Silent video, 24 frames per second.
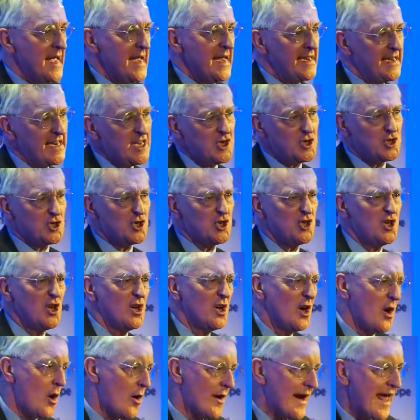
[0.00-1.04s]
In each
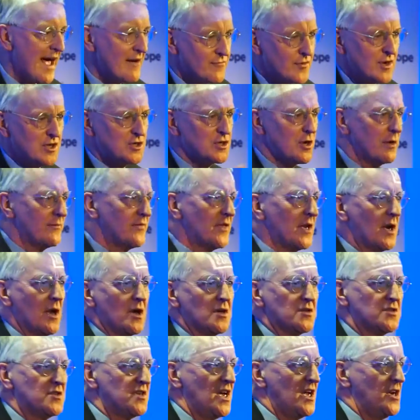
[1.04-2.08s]
year, on average, over the
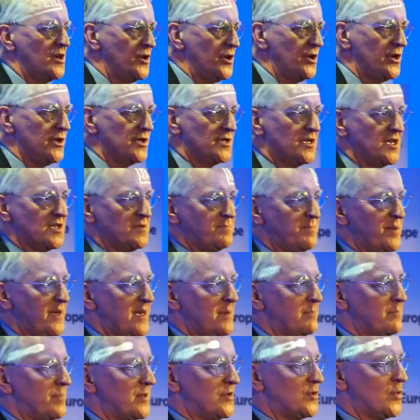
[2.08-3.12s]
last 10 years, there's
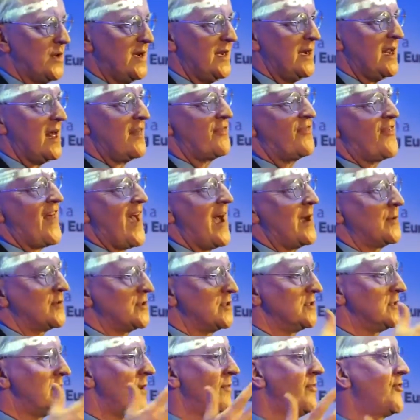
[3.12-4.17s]
been between
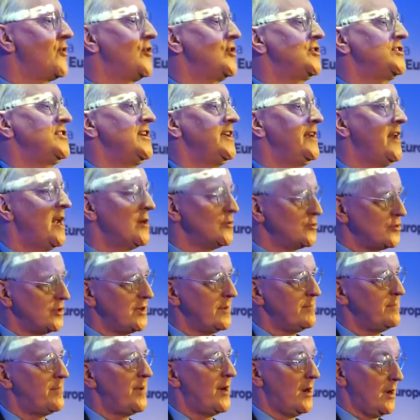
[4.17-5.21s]
1,000 and 1,300
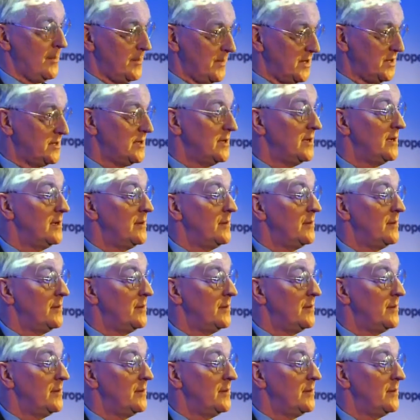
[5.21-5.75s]
in Parliament